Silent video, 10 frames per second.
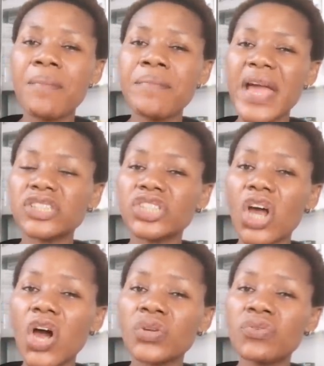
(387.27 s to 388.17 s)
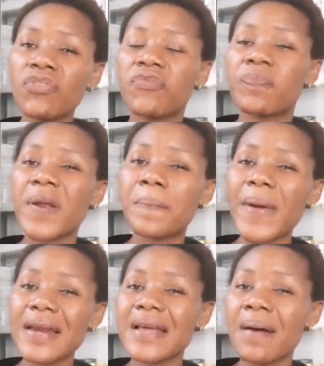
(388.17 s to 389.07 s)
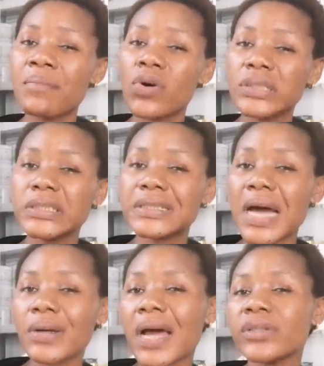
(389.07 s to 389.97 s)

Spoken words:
make sure you prepare that money down